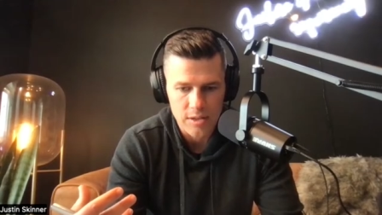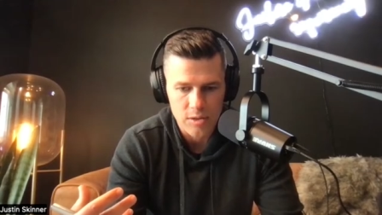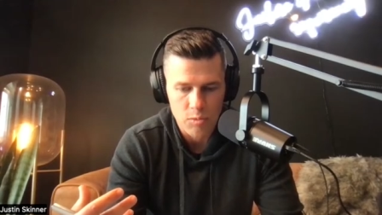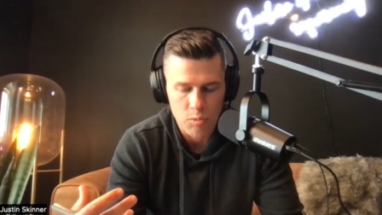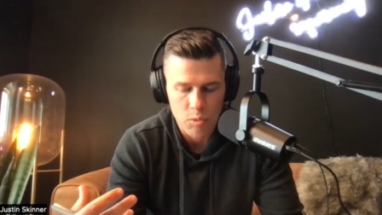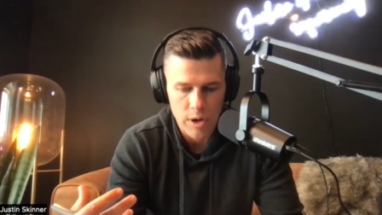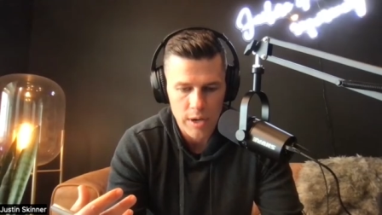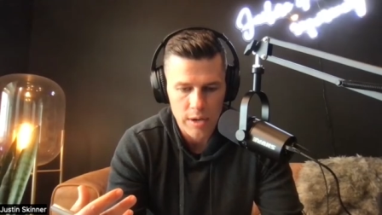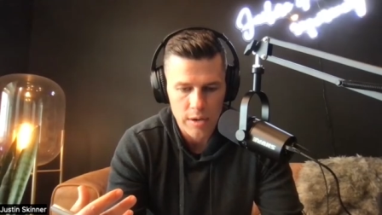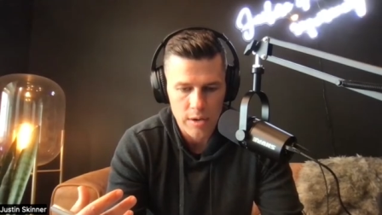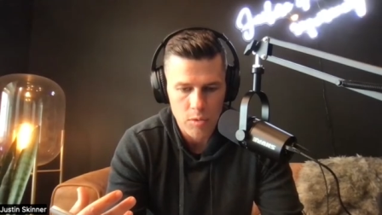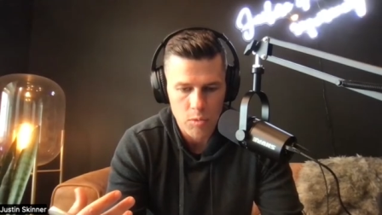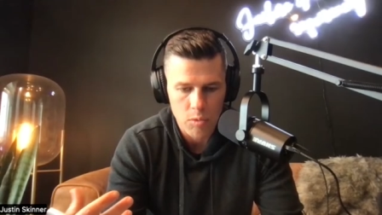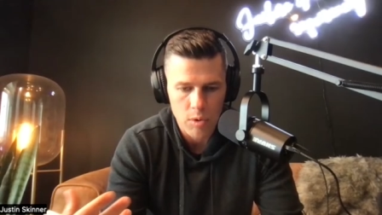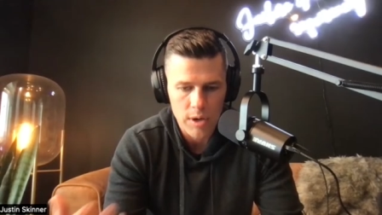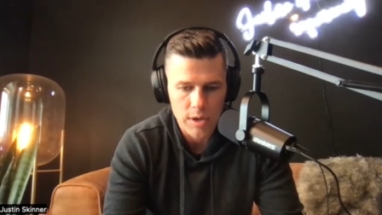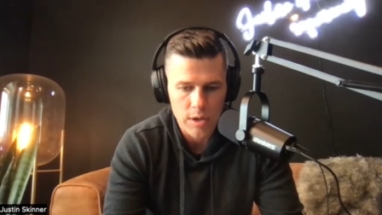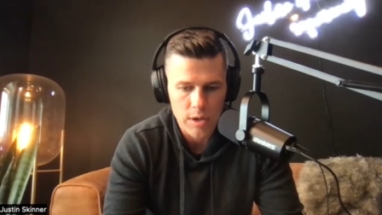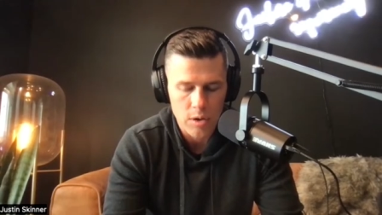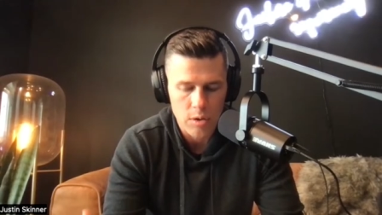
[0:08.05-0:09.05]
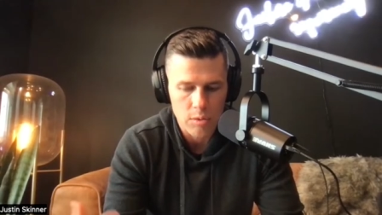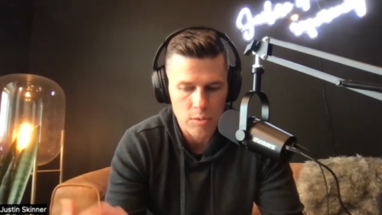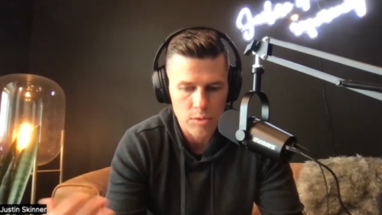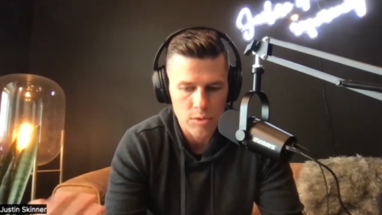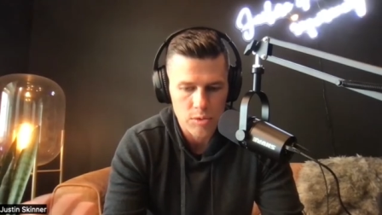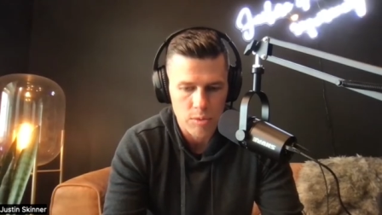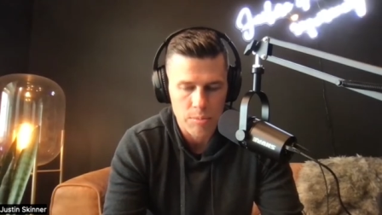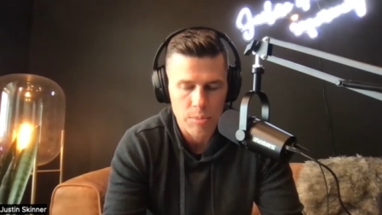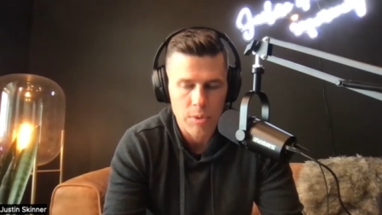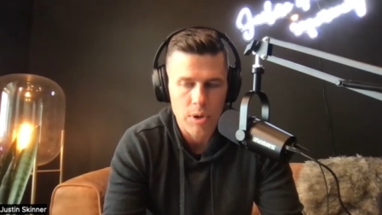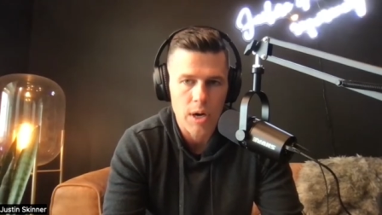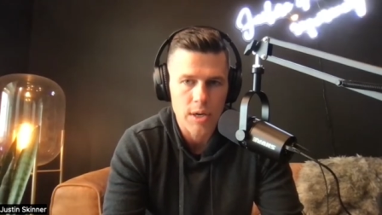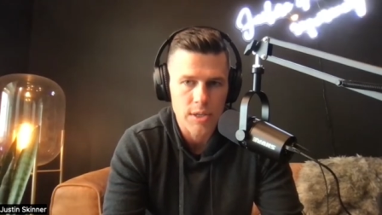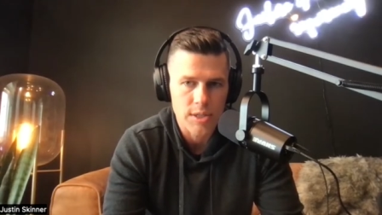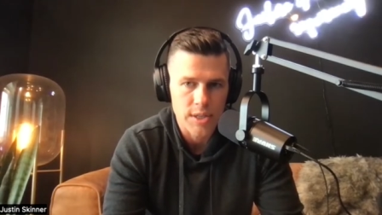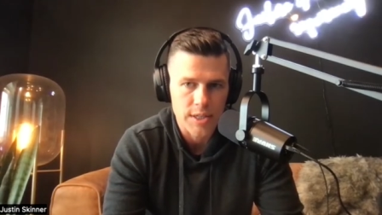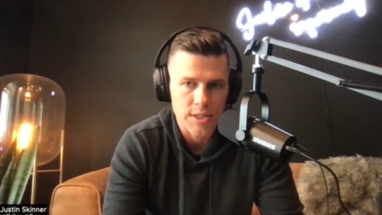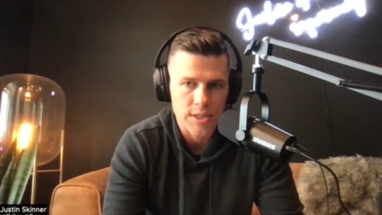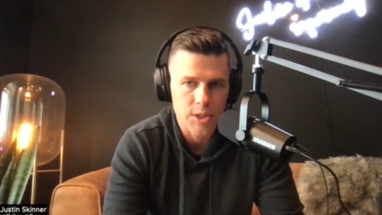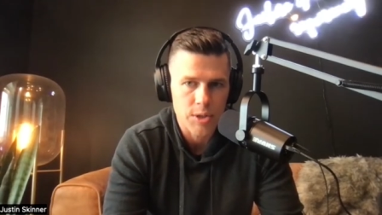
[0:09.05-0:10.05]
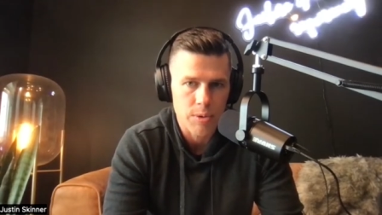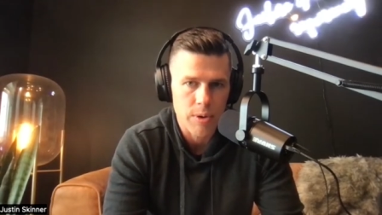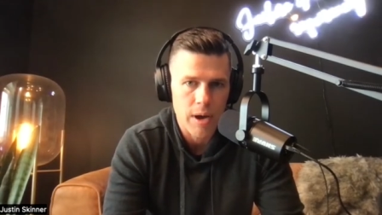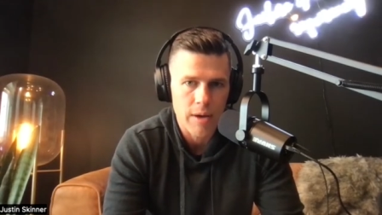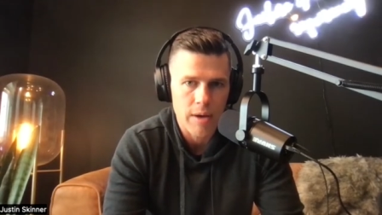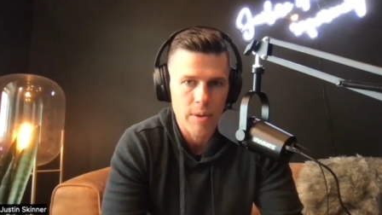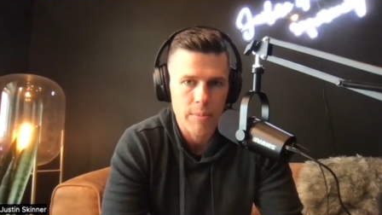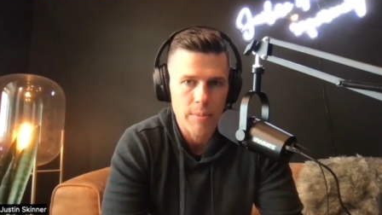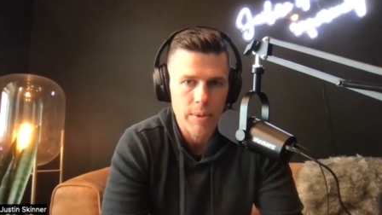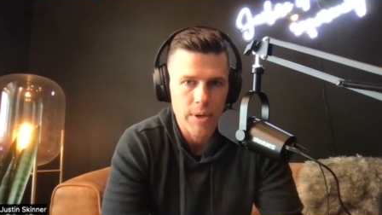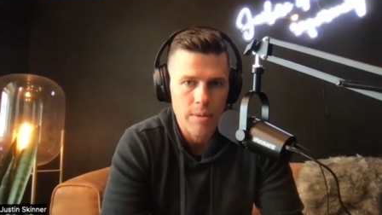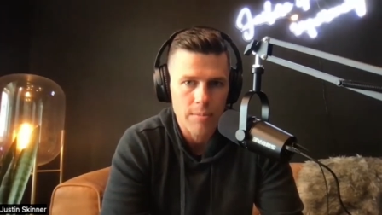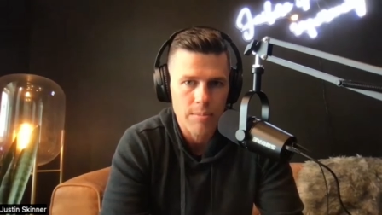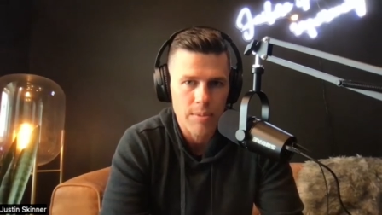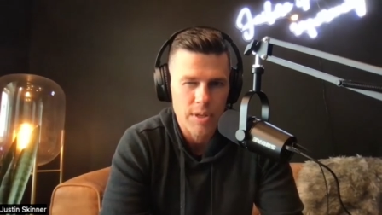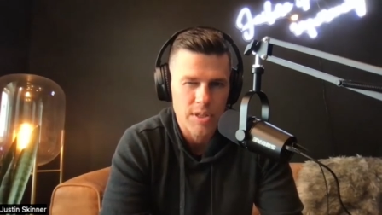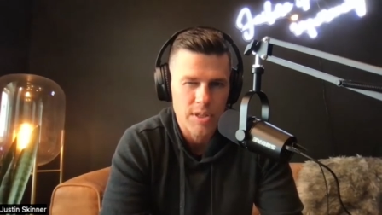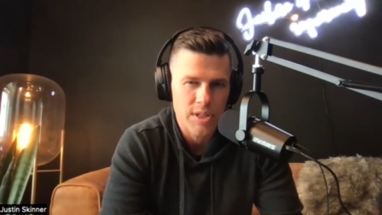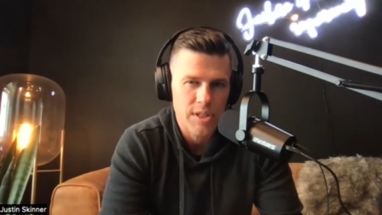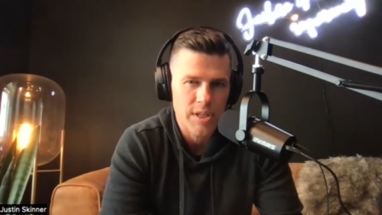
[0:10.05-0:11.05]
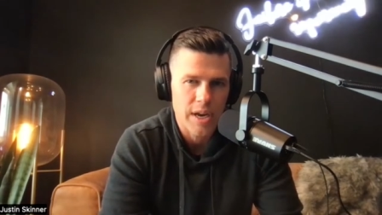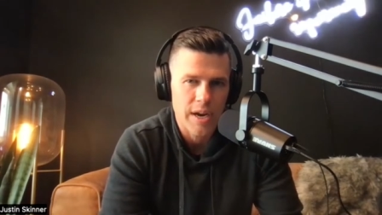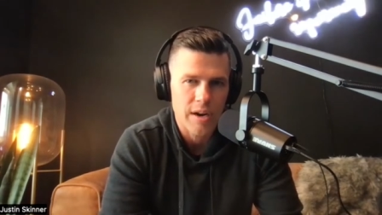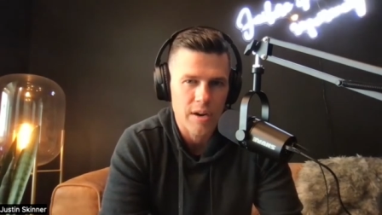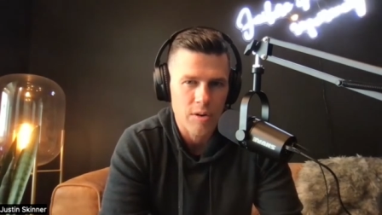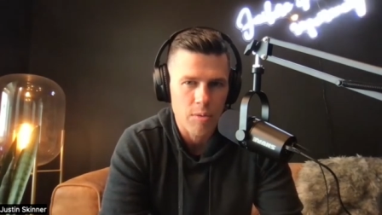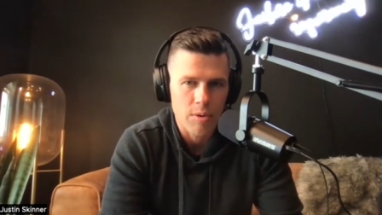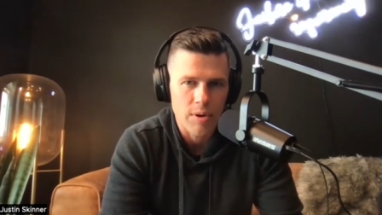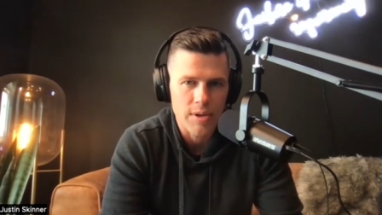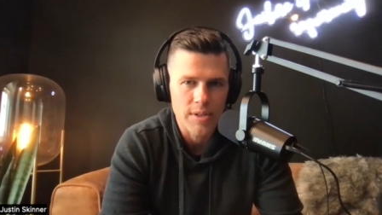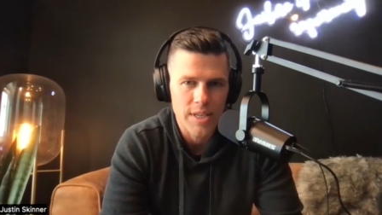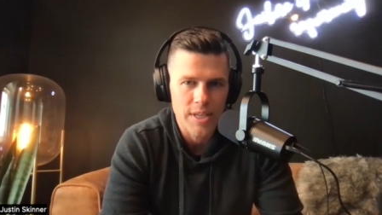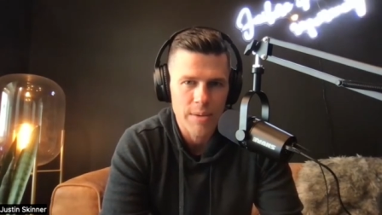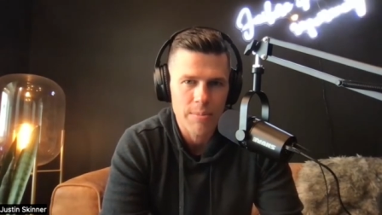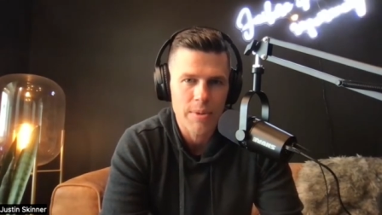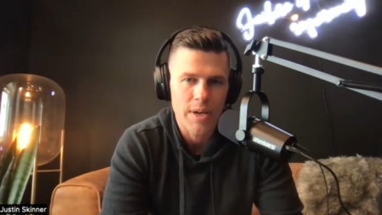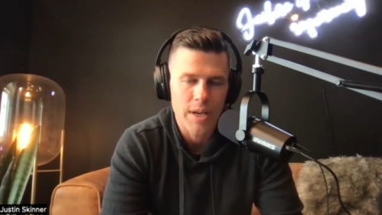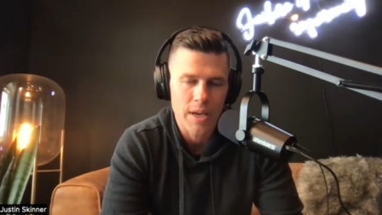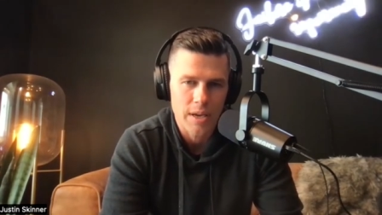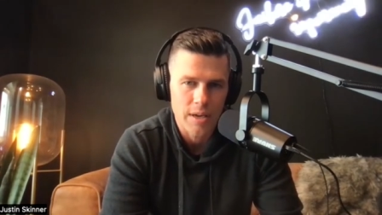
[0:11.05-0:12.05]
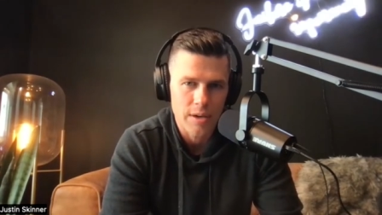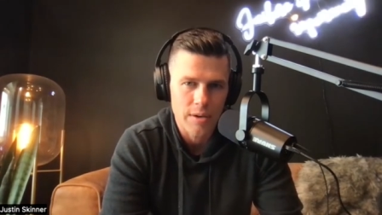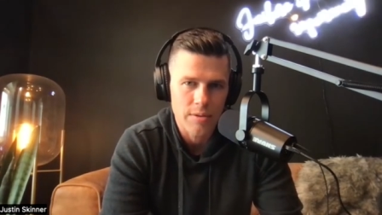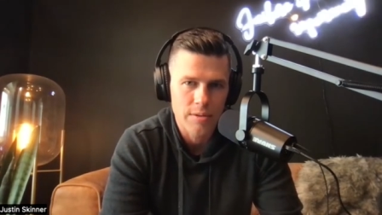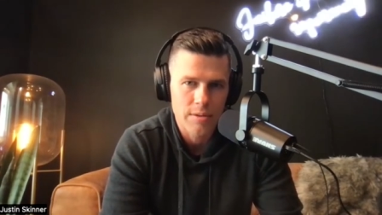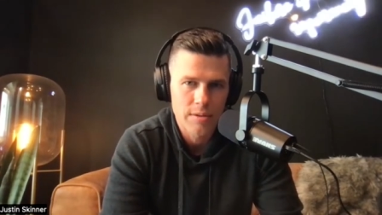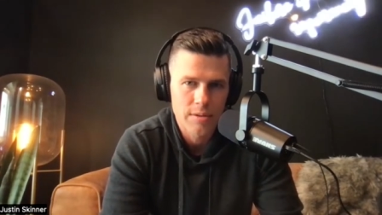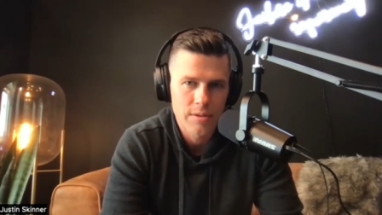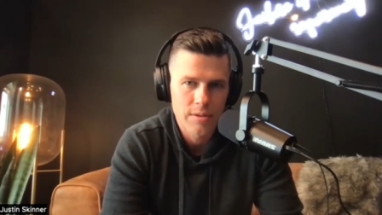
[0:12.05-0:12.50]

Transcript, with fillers: is what goals or projects do you have coming up that scare or intimidate you?